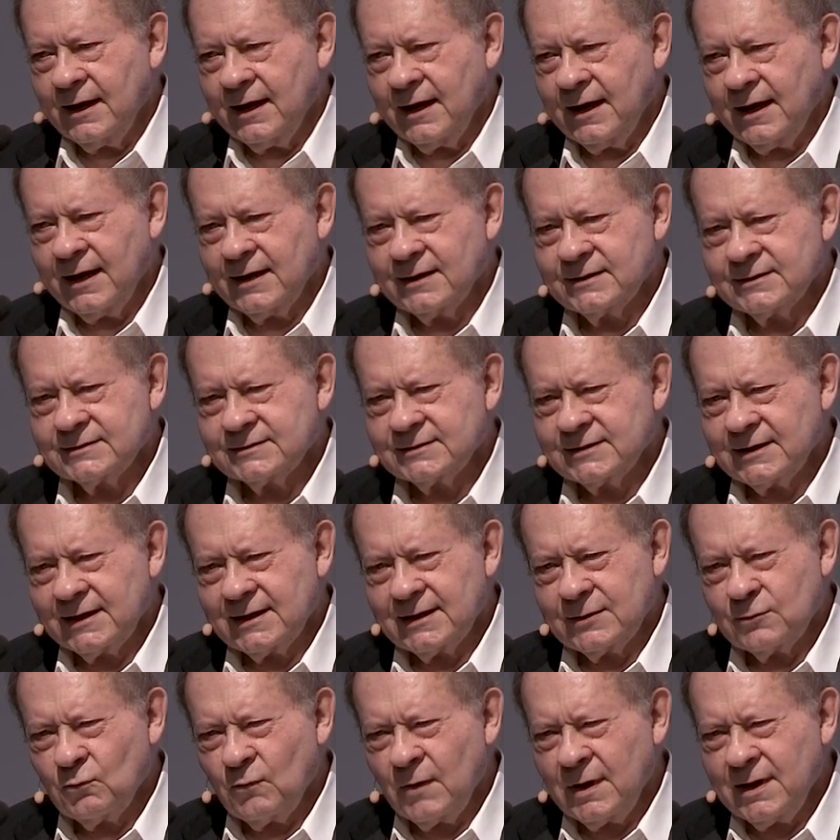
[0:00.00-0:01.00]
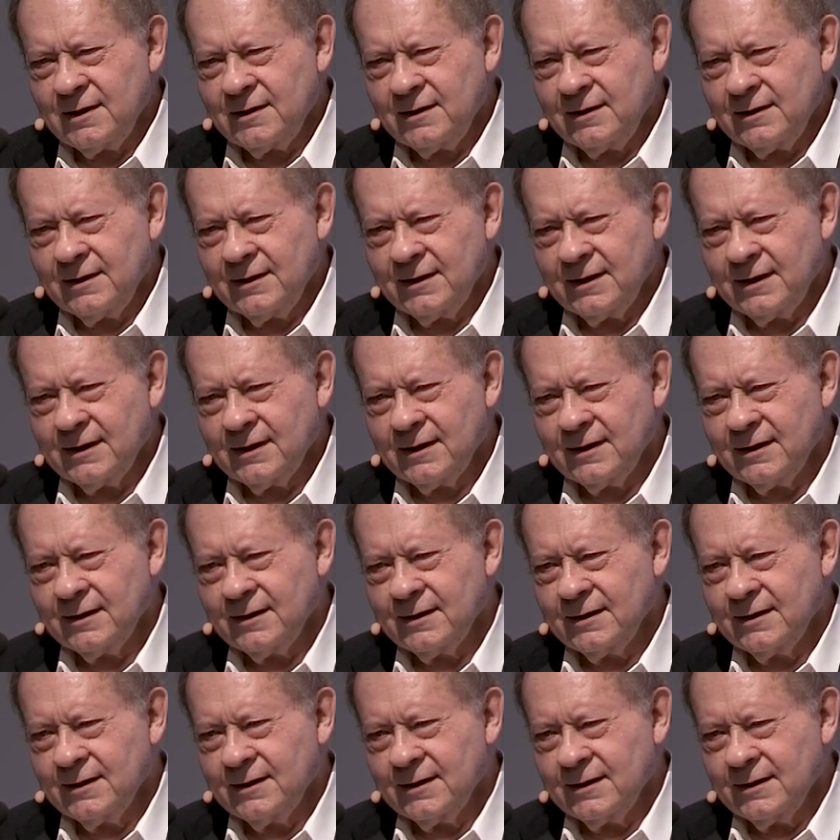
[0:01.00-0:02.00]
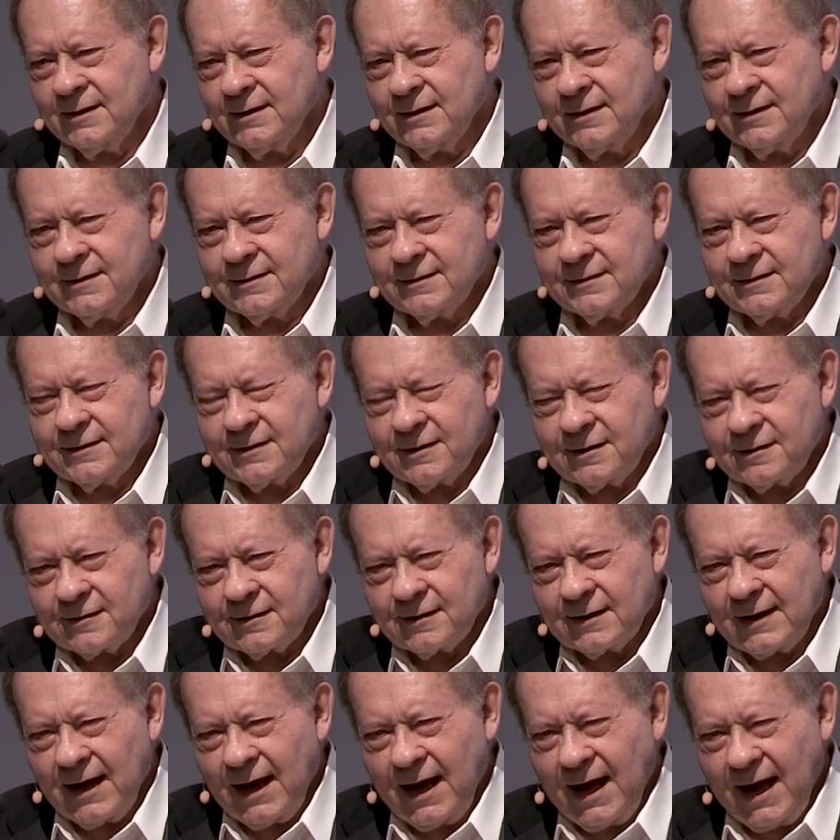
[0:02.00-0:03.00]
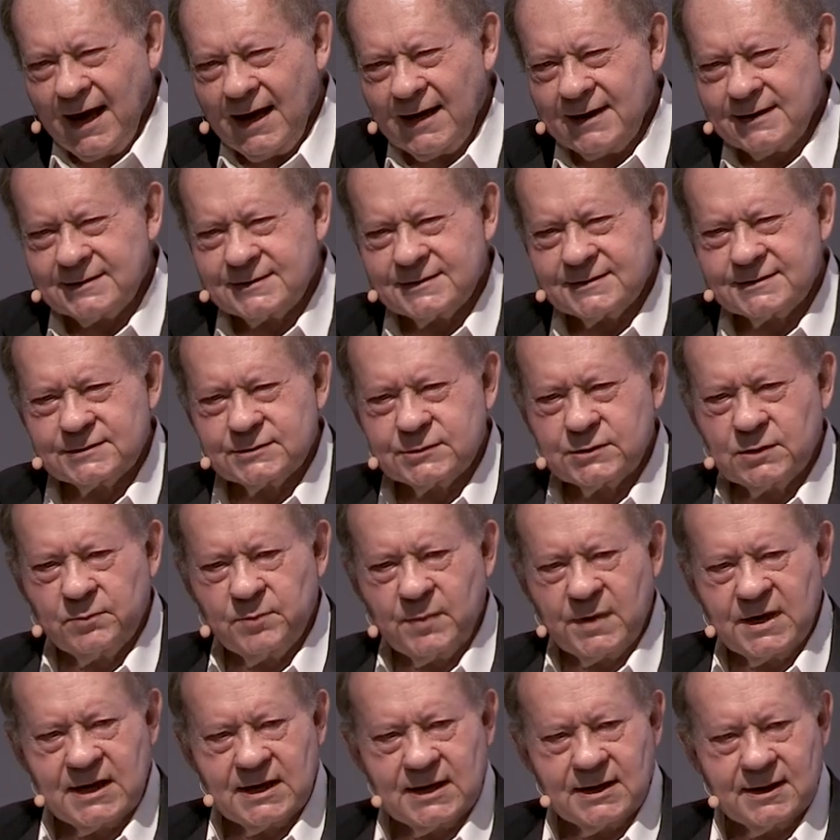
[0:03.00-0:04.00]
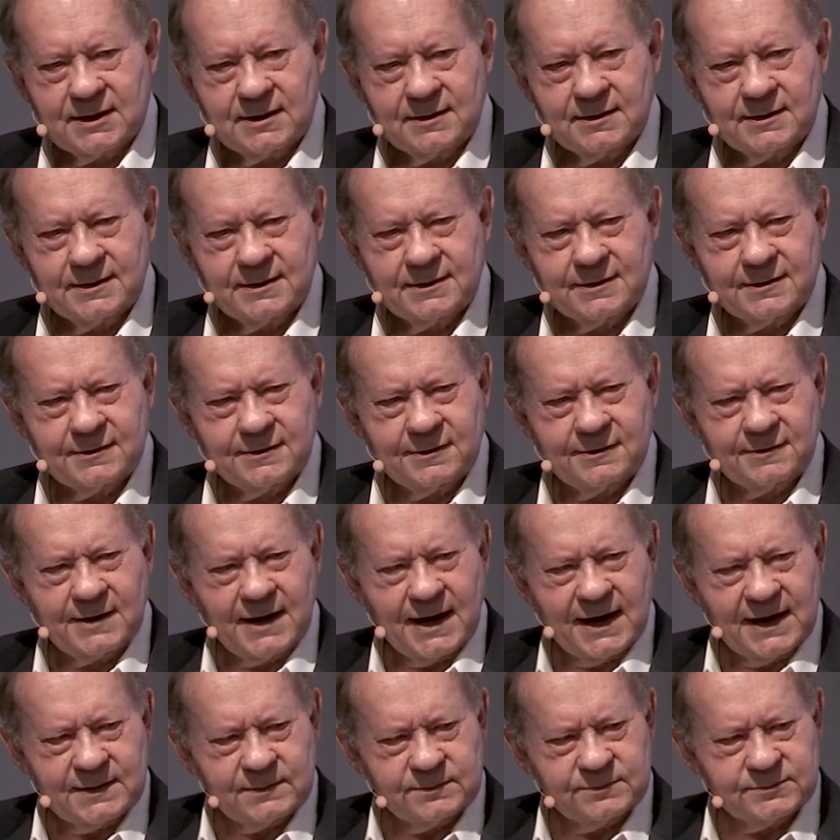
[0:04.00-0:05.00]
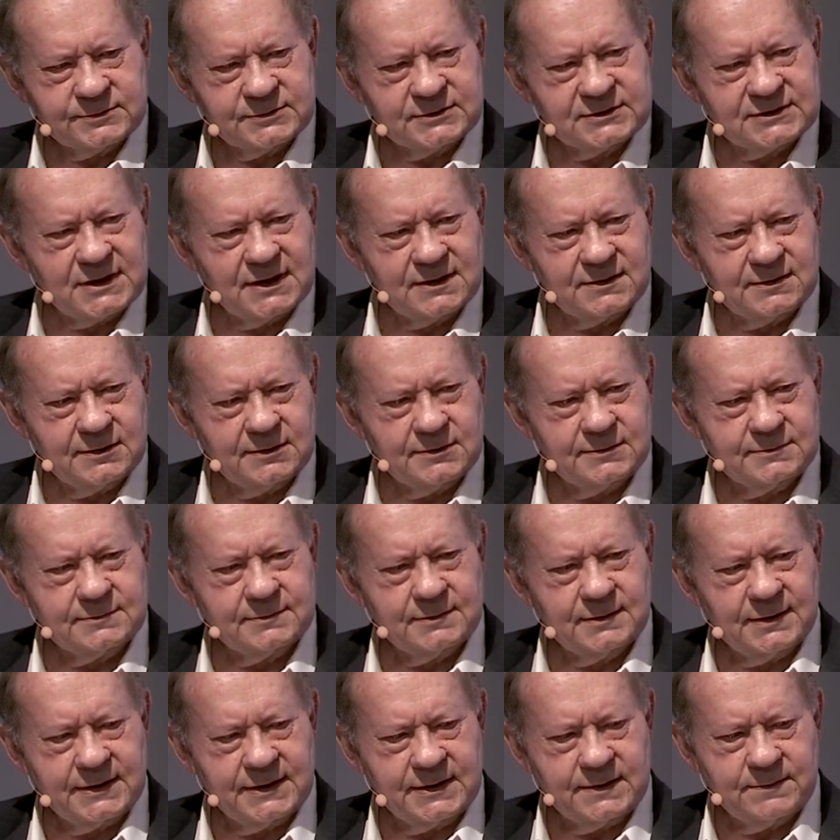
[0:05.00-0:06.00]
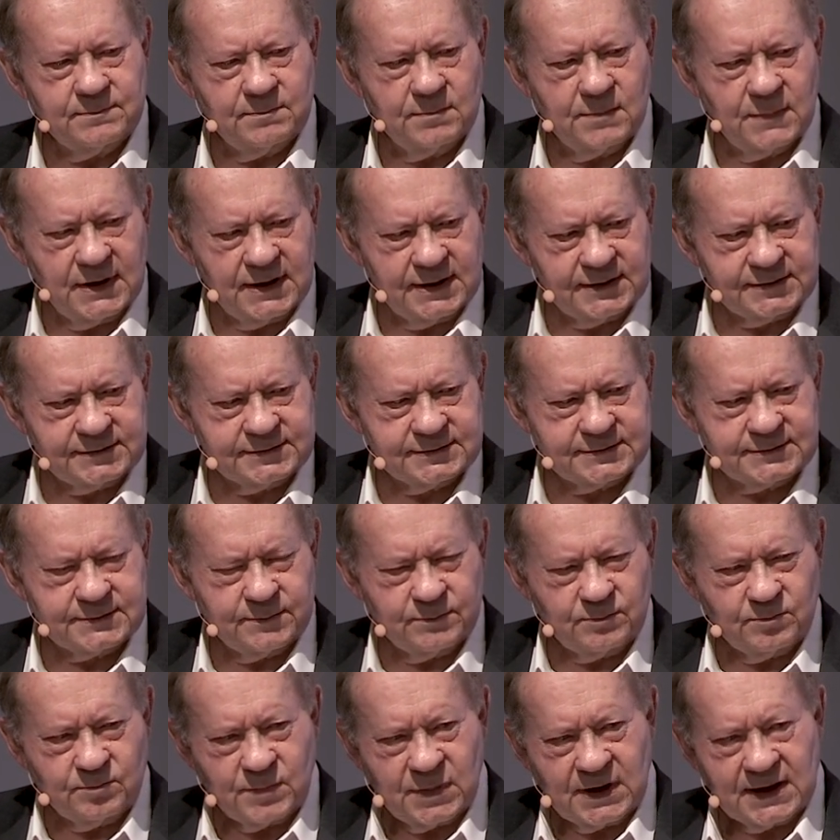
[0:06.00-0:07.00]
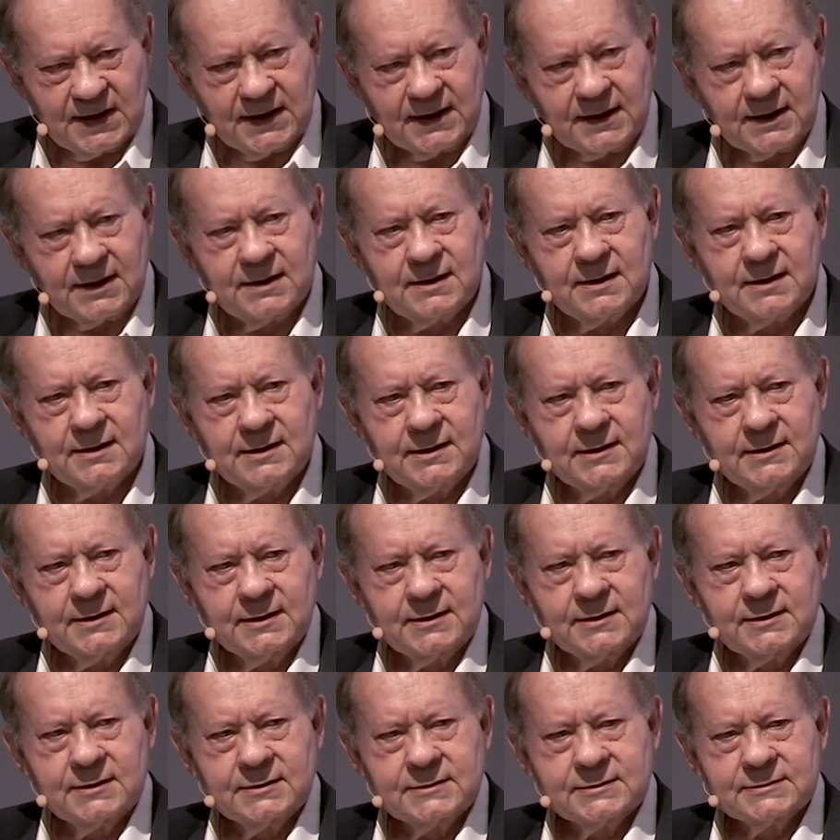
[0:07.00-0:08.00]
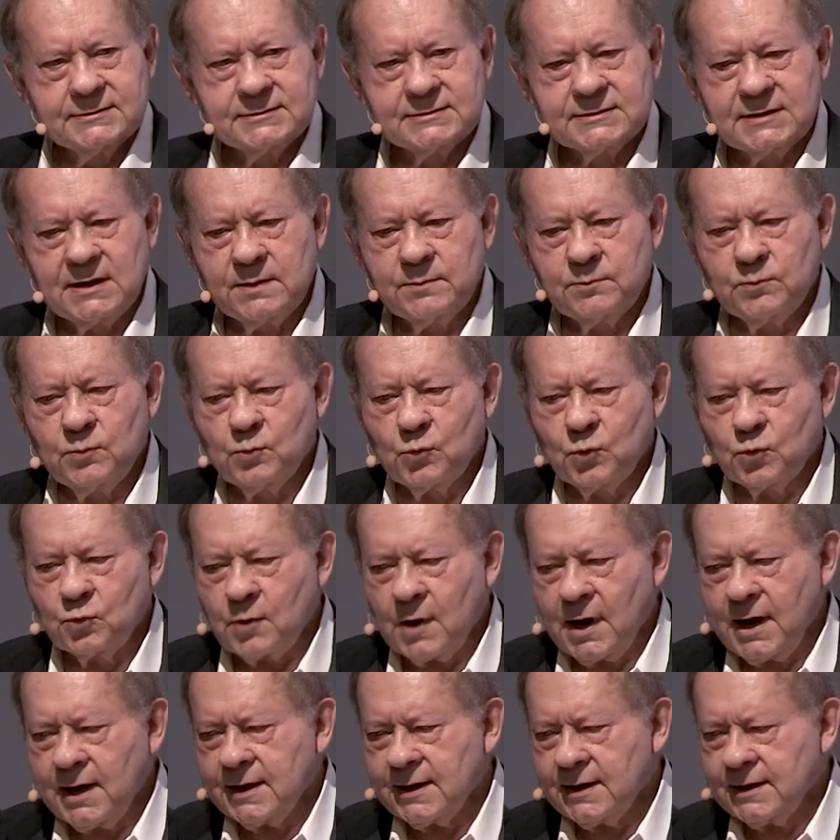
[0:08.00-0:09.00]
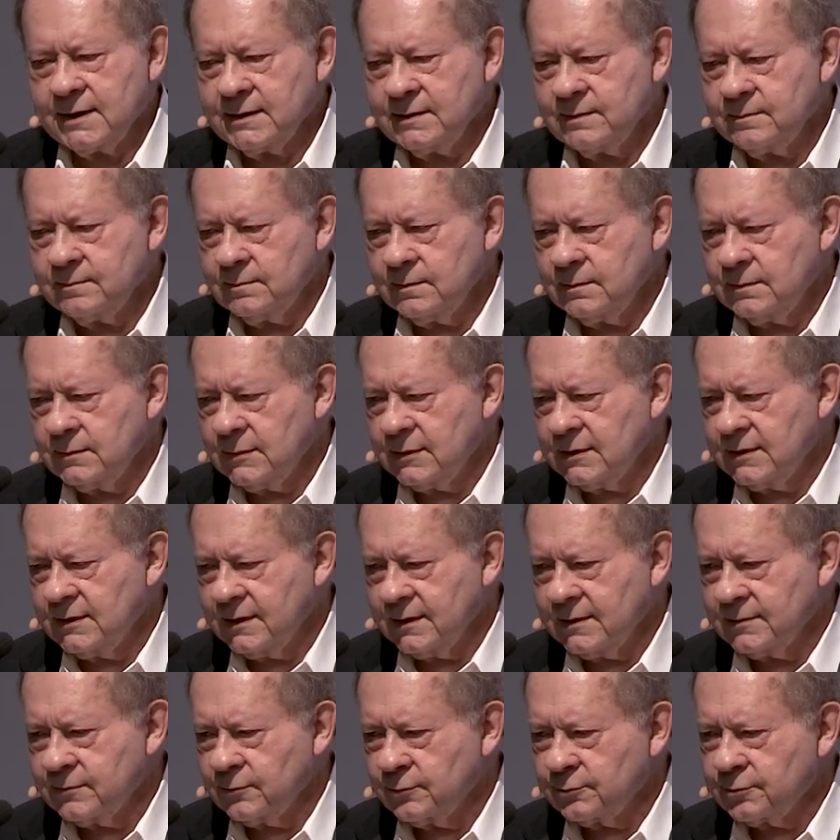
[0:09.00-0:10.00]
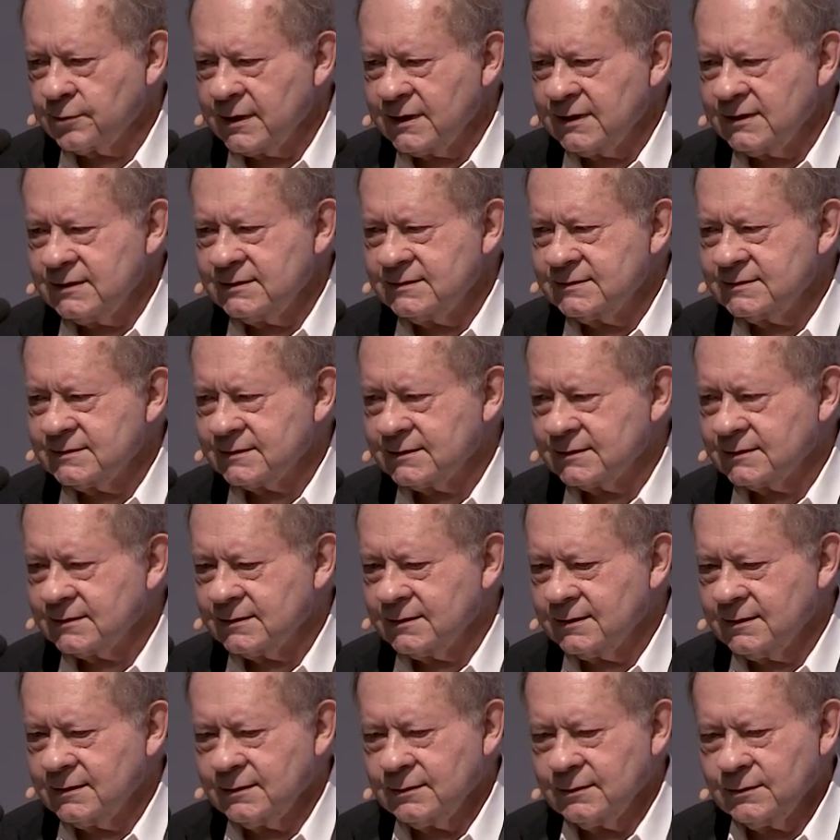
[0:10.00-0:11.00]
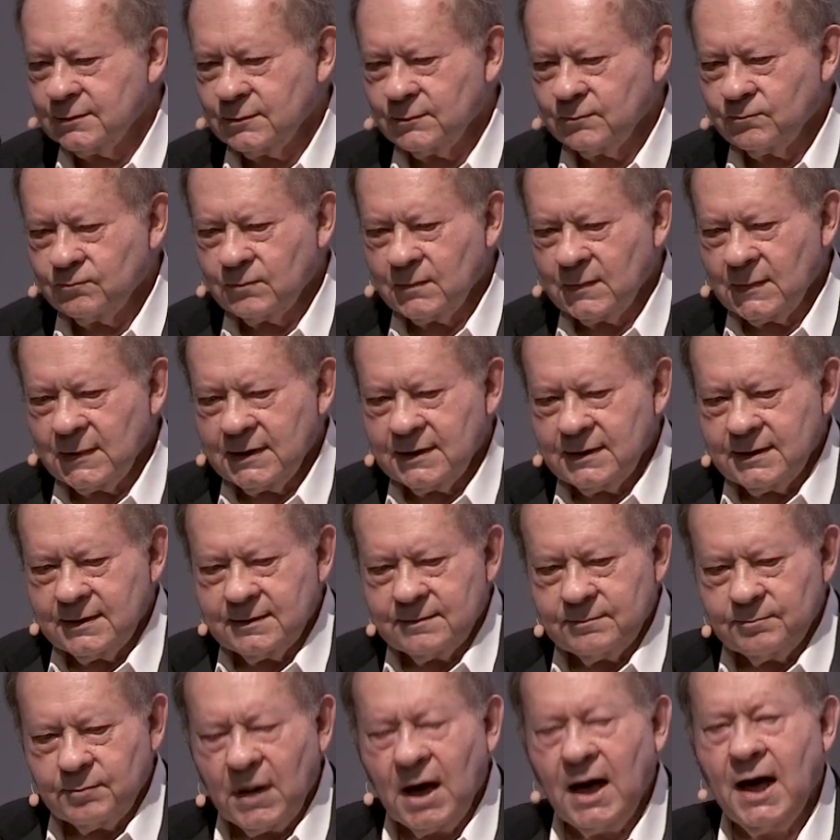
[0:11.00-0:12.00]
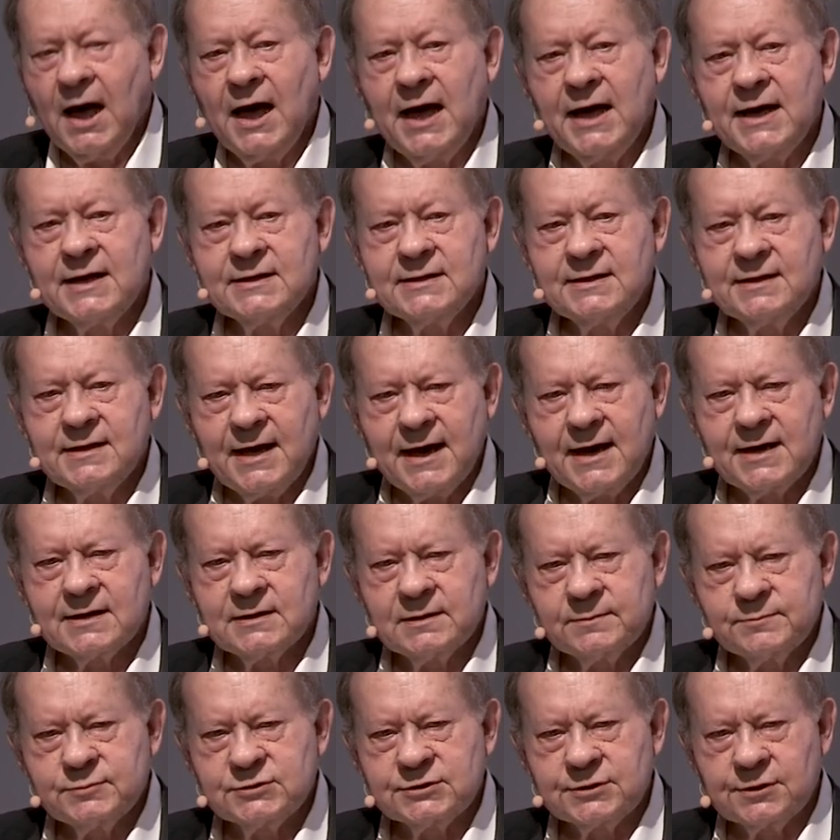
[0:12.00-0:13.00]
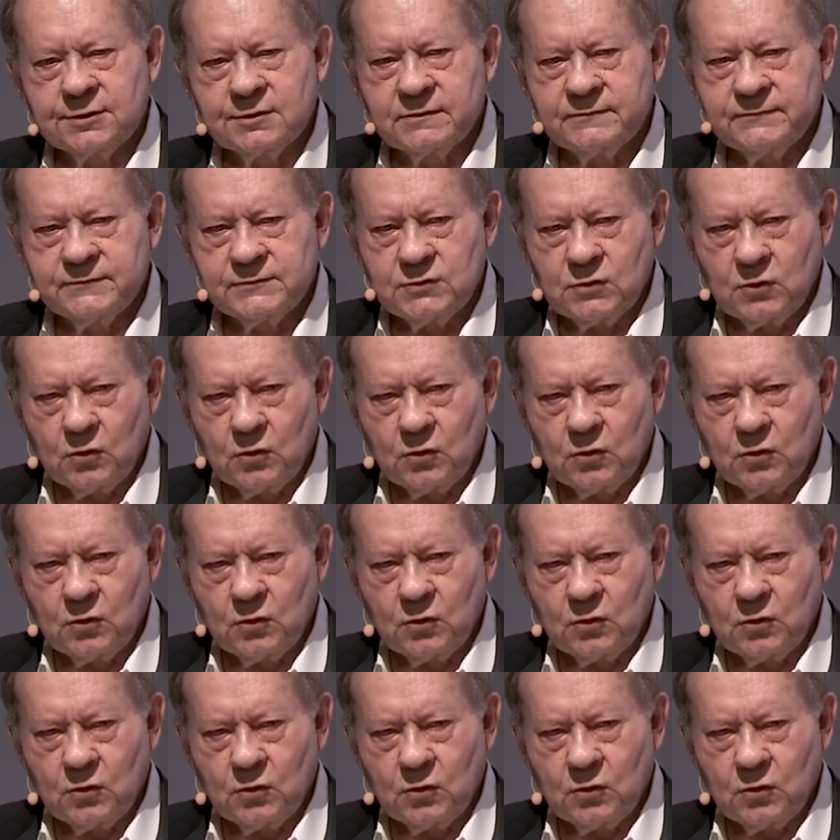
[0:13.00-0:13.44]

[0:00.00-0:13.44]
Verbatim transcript: and say, well, there has to be, there absolutely must be some rhyme and reason behind that observed